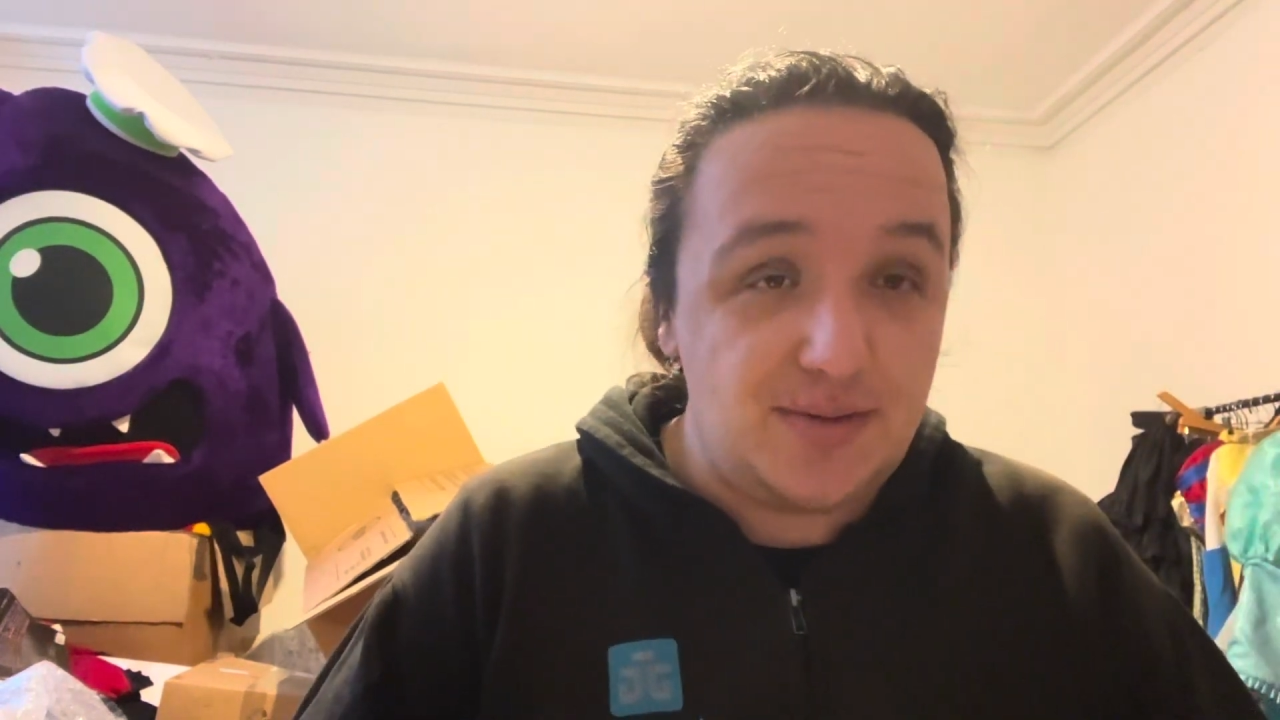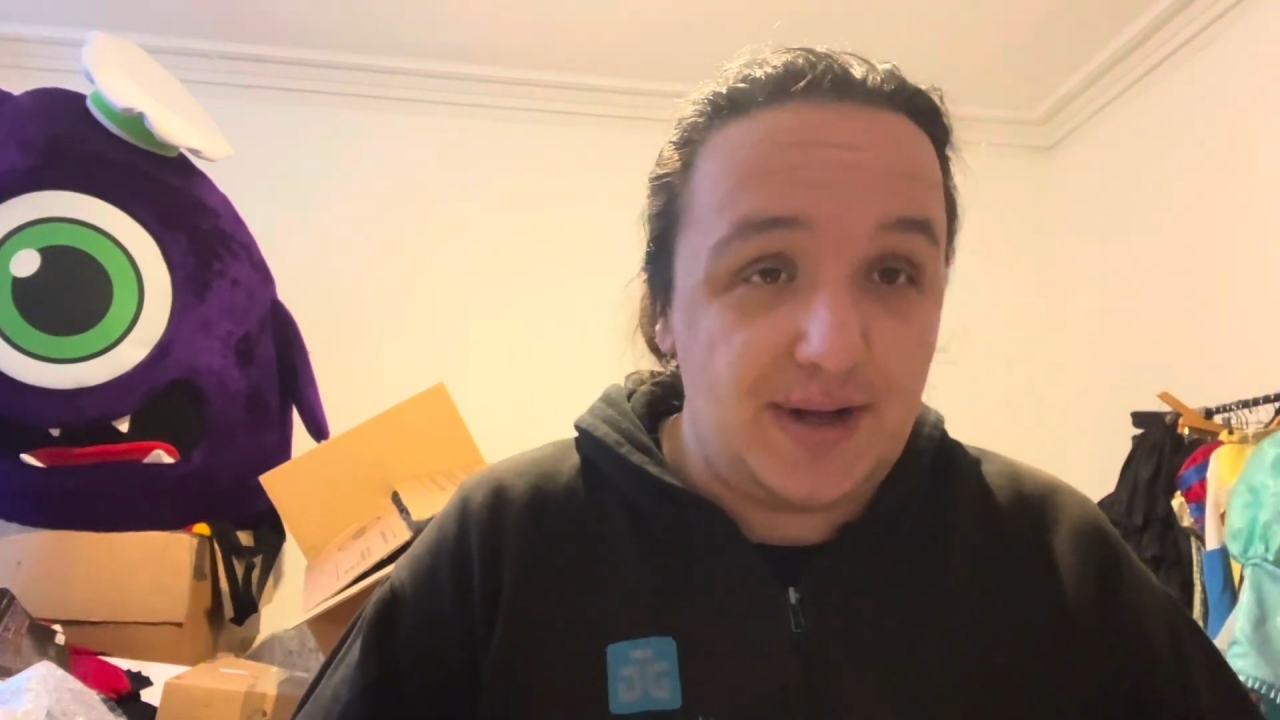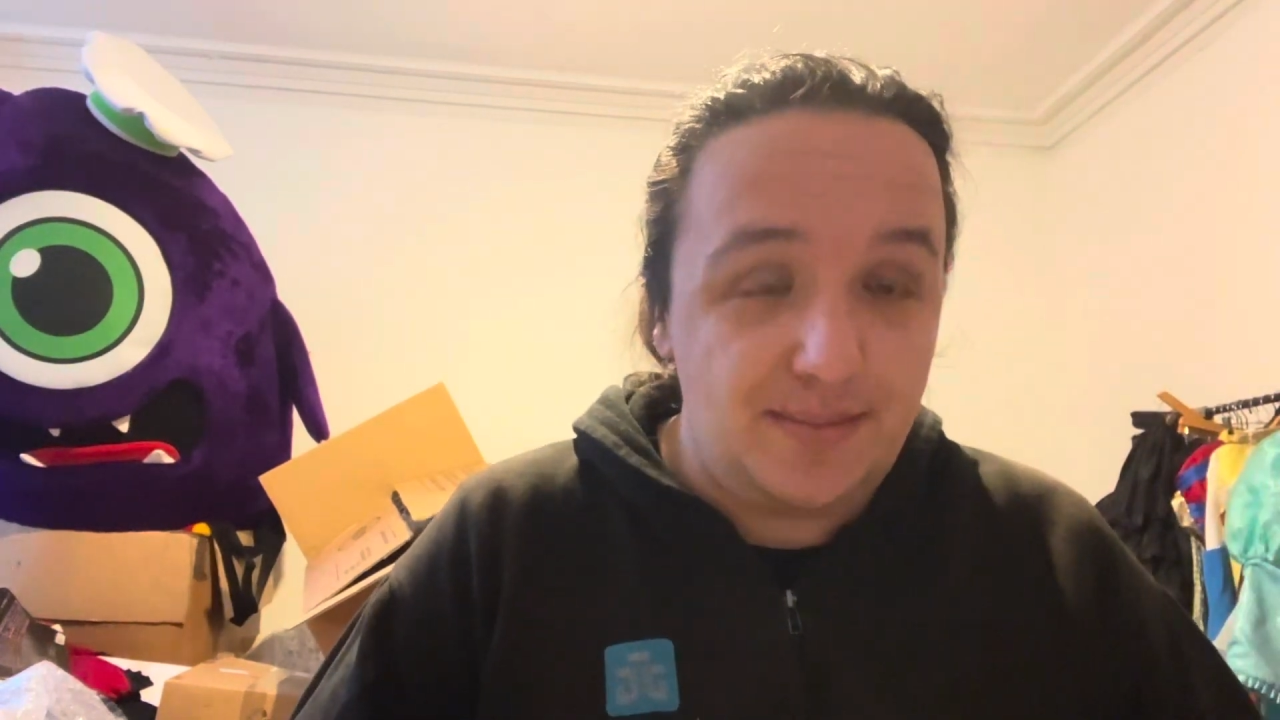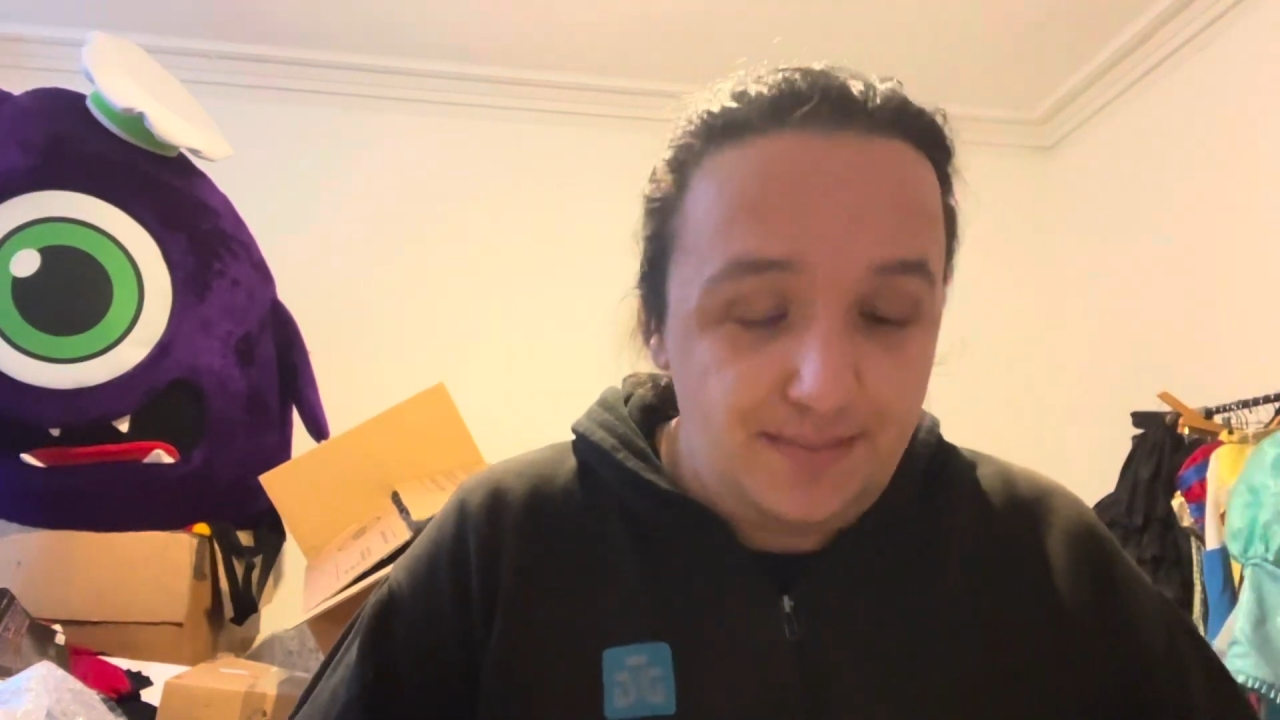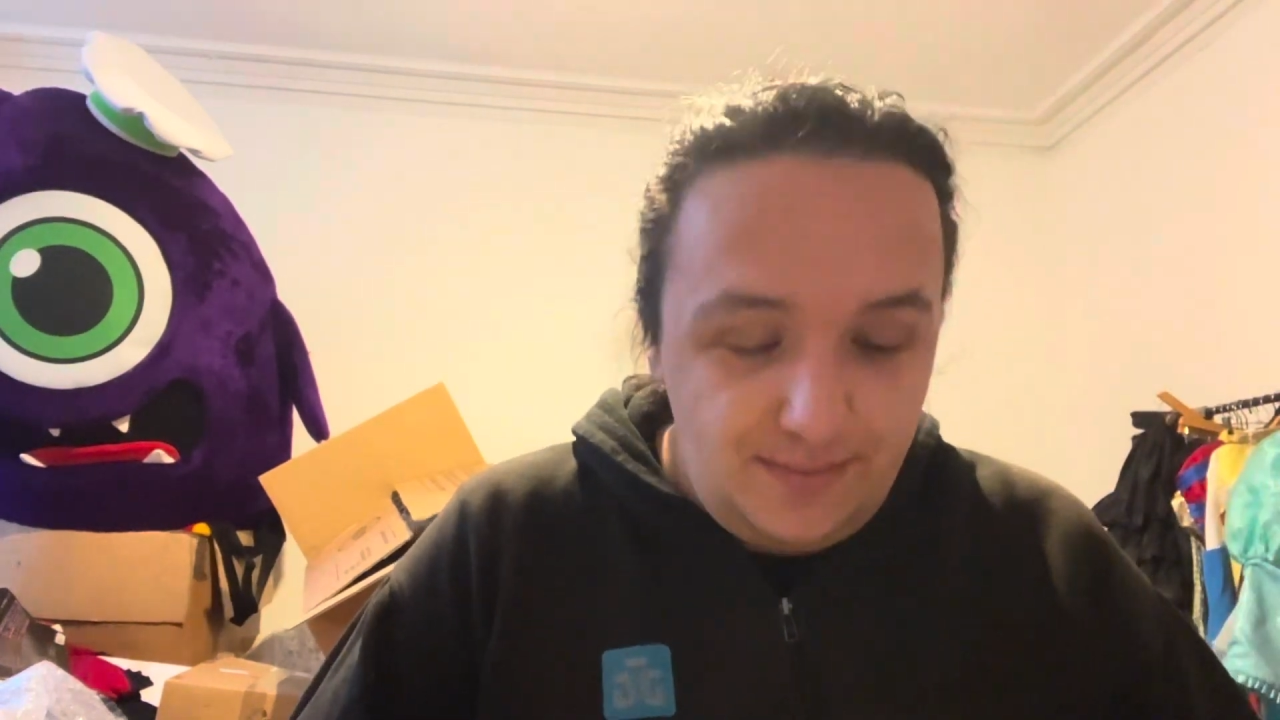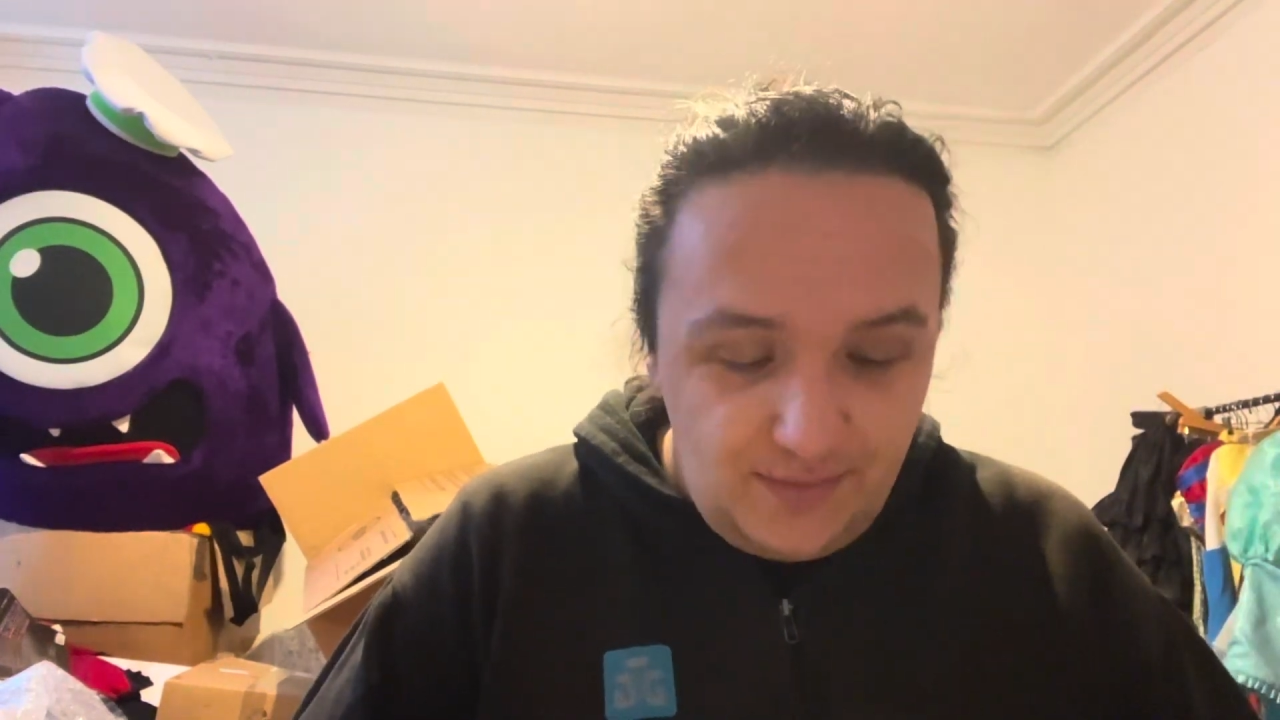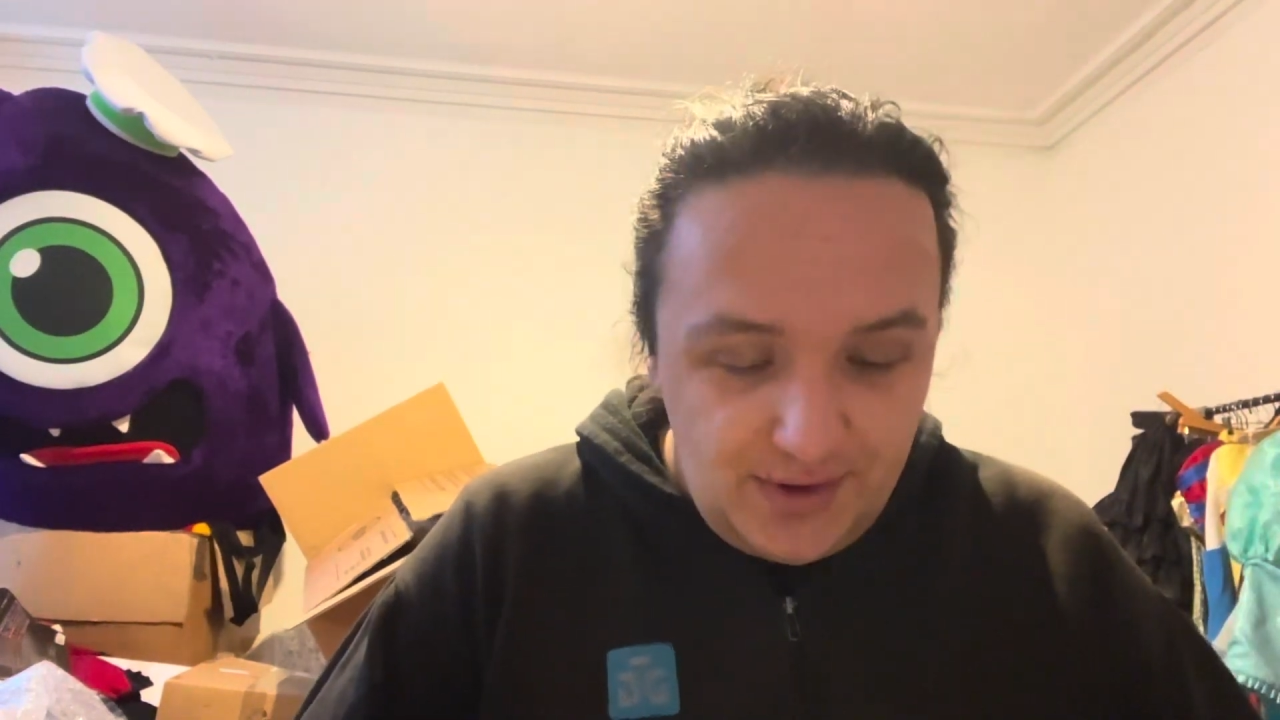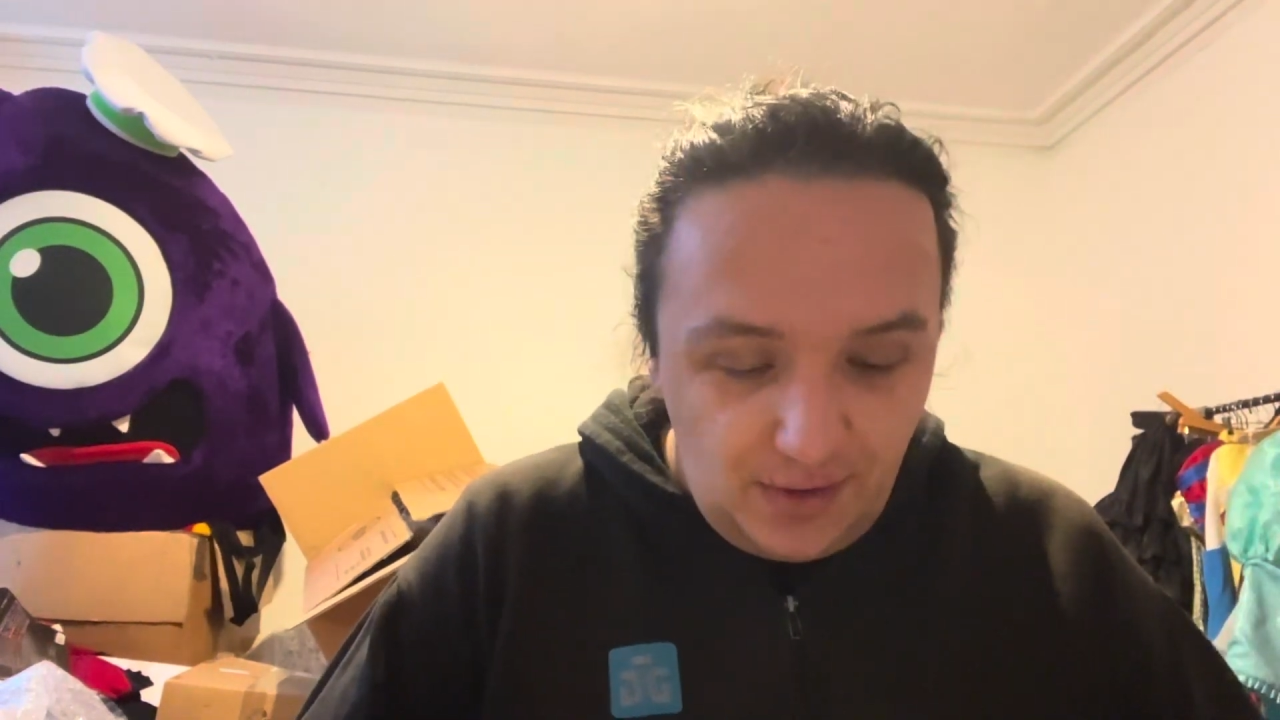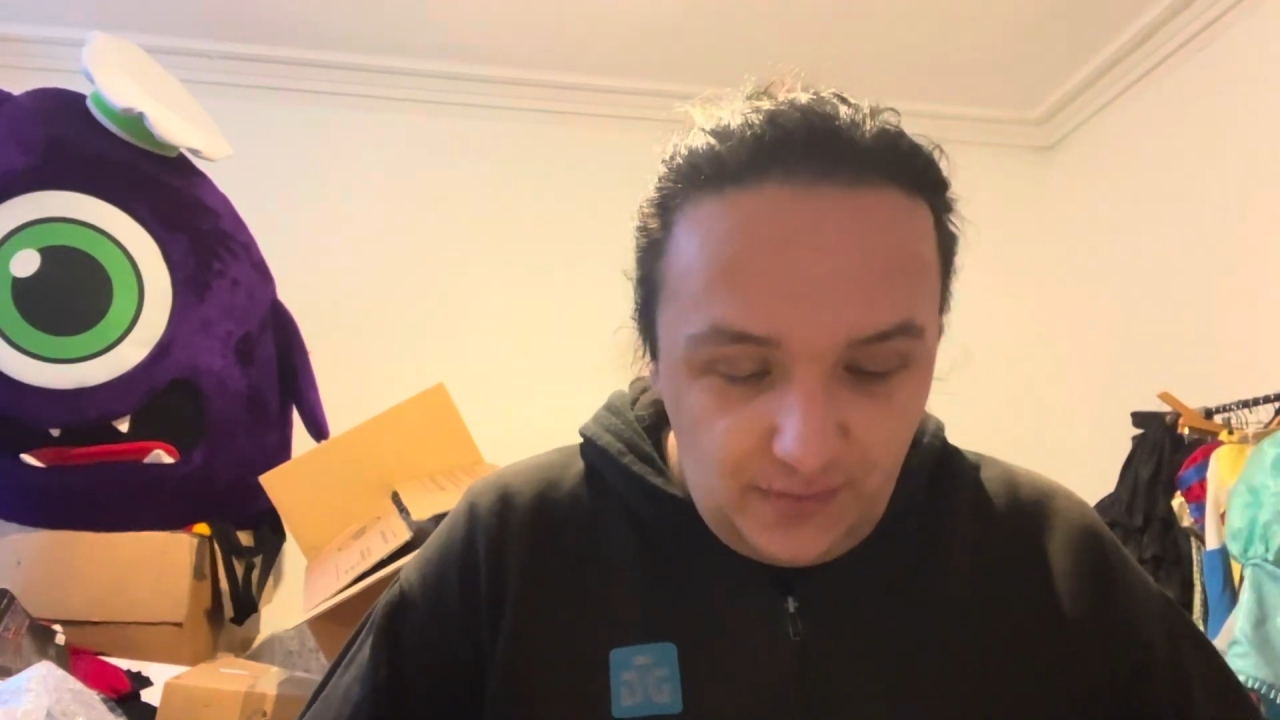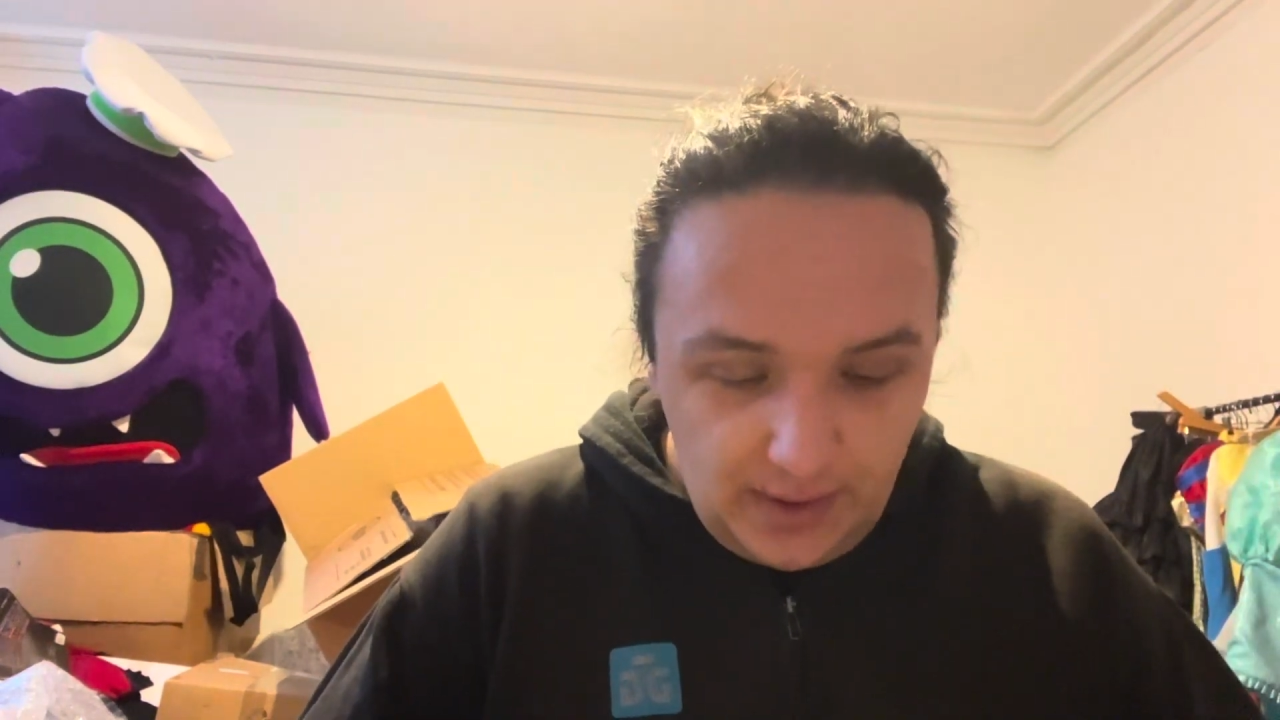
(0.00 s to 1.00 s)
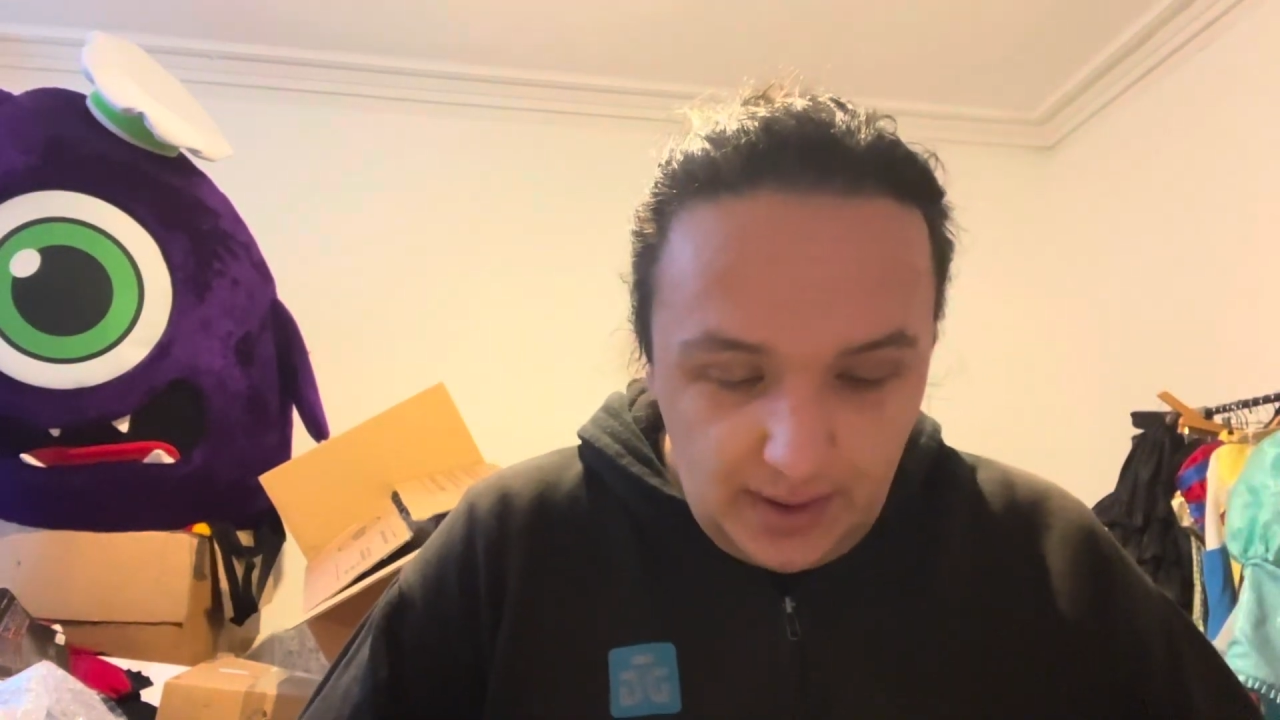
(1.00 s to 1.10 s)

of them are getting rid of.